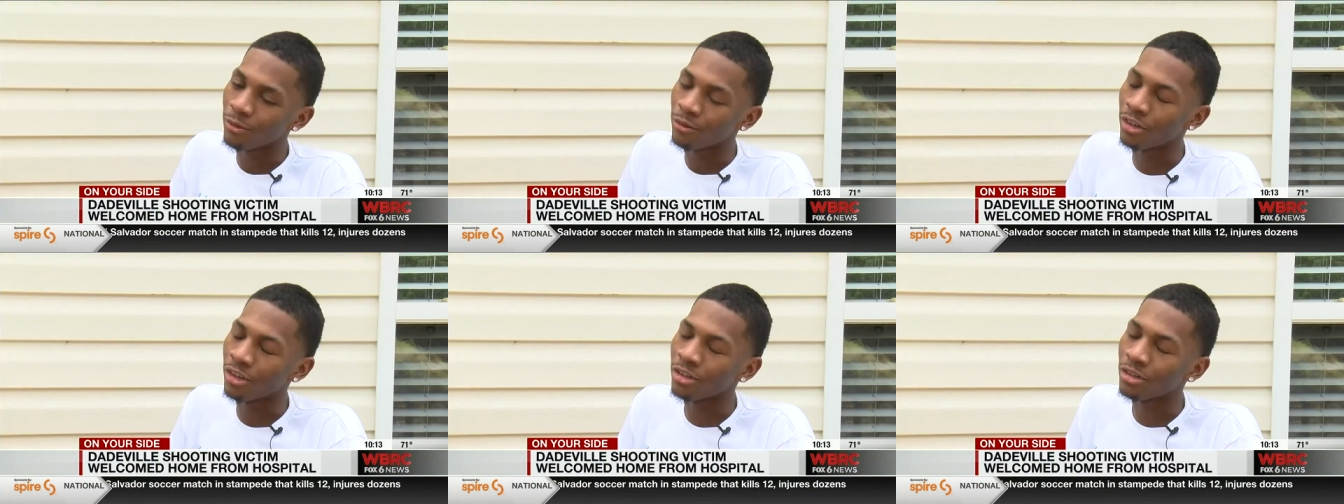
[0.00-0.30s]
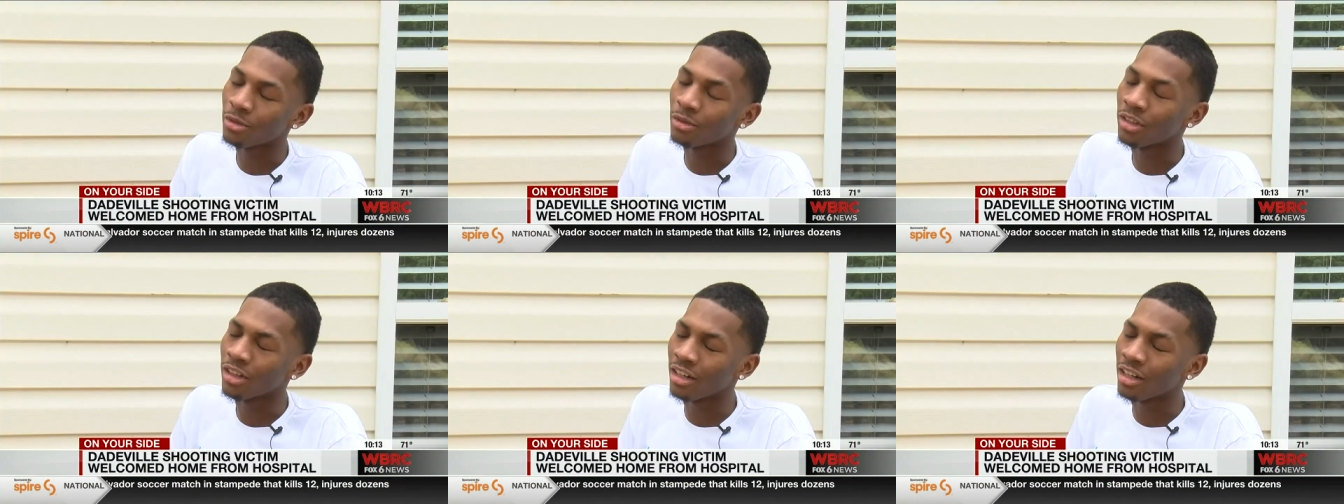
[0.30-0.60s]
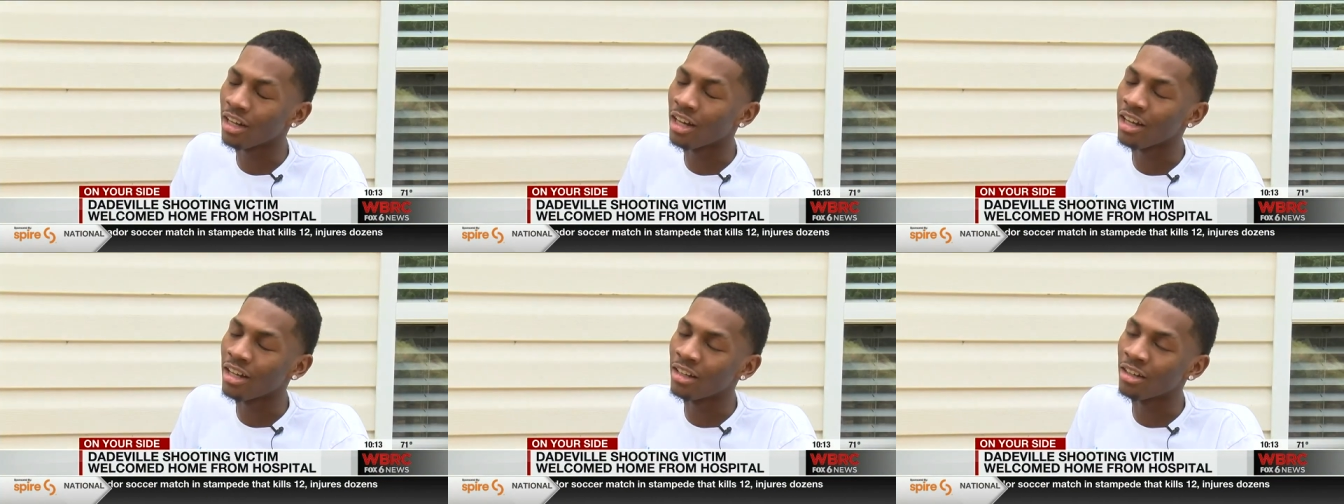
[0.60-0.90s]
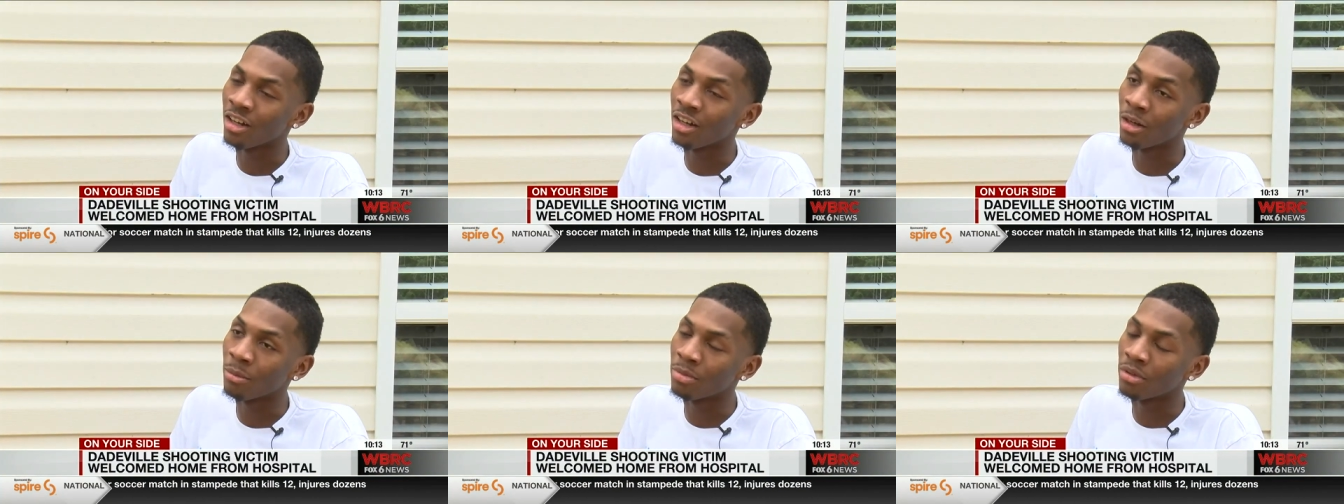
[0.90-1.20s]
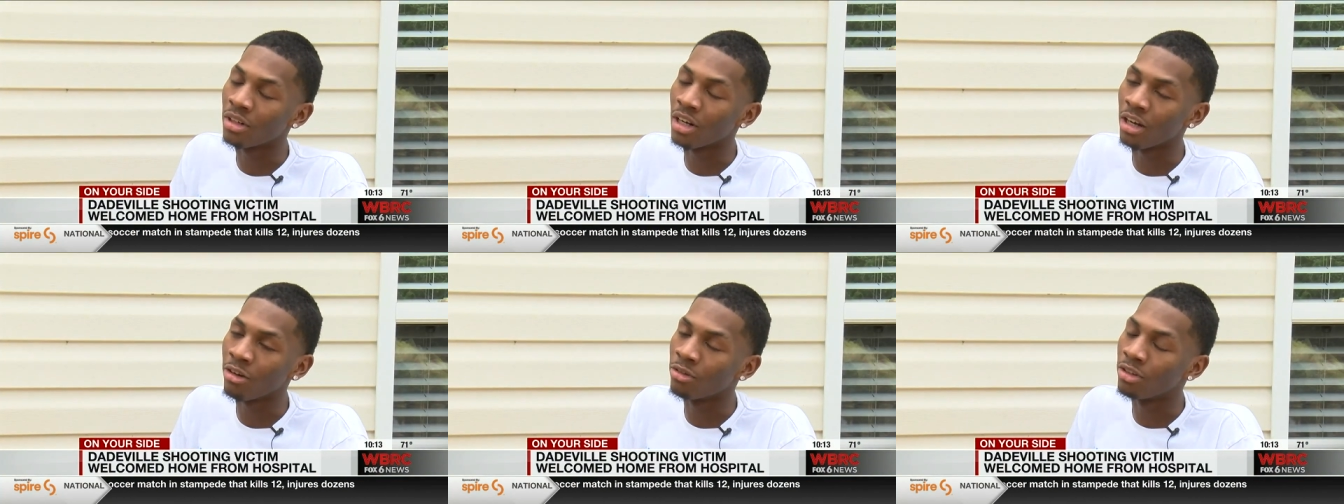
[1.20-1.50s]
At first, when I got in the
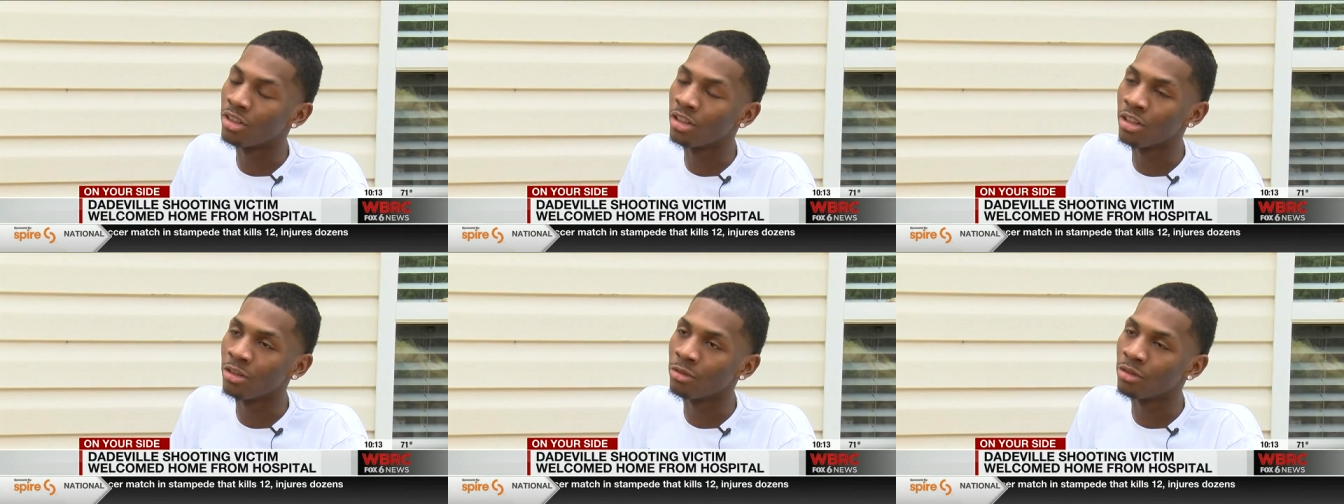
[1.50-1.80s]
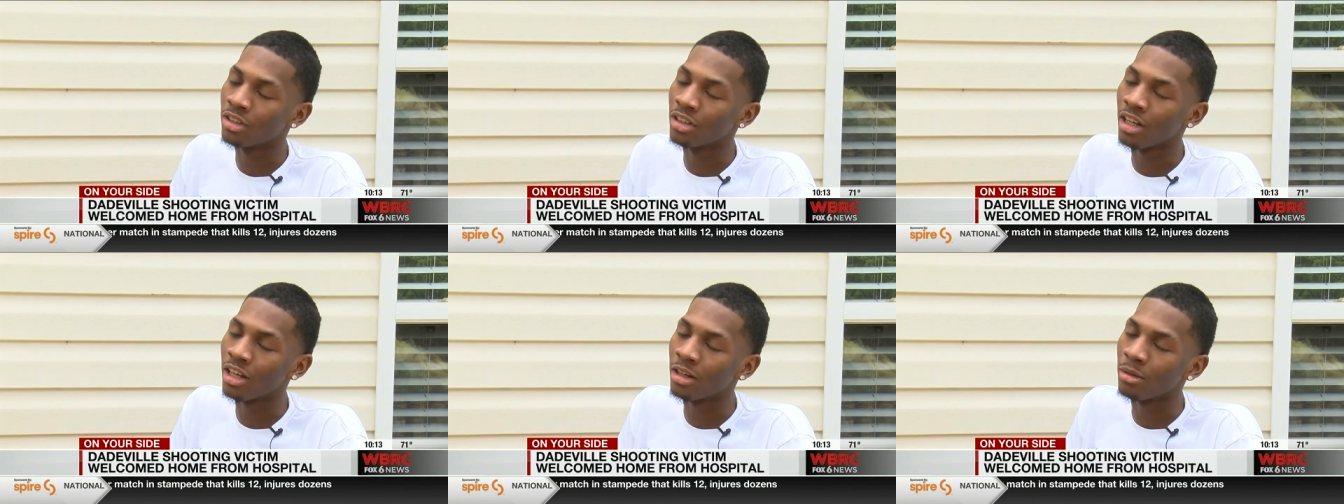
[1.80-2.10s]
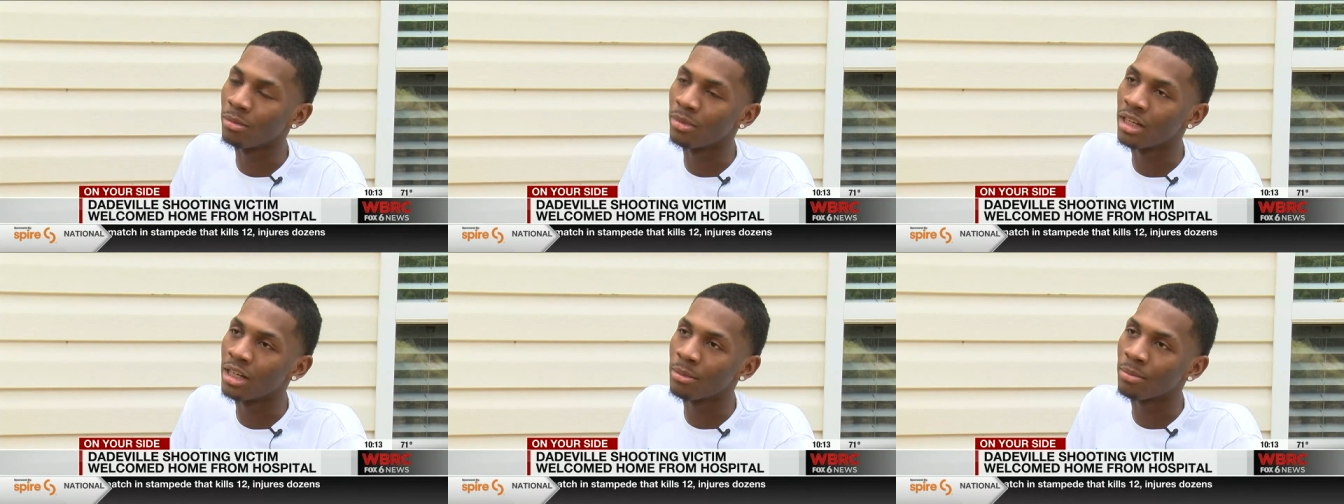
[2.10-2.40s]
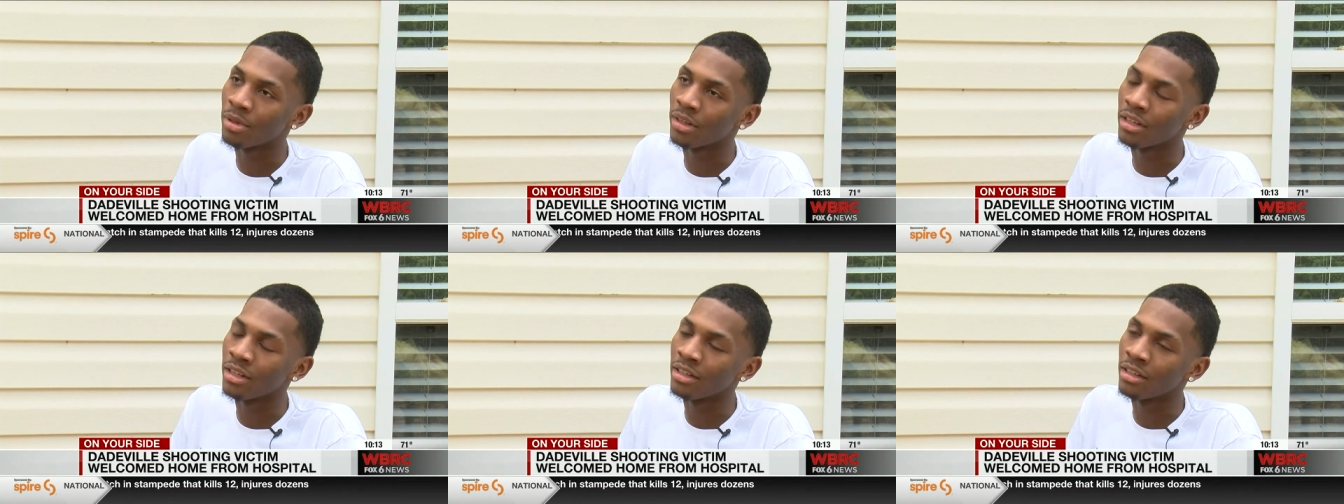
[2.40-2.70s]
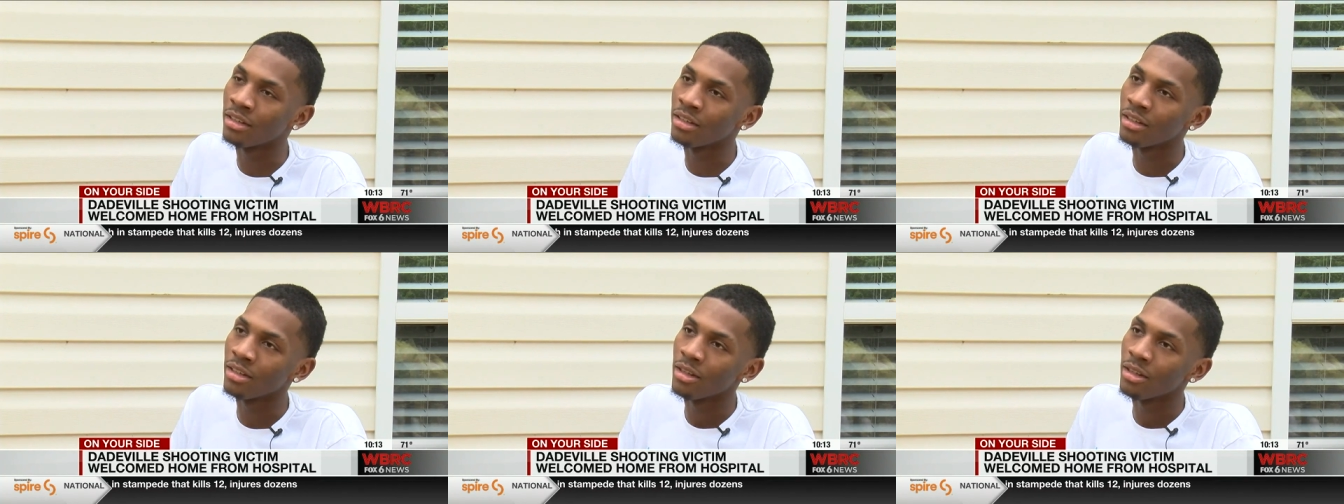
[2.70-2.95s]
hospital, I was dealing with a lot of back pain,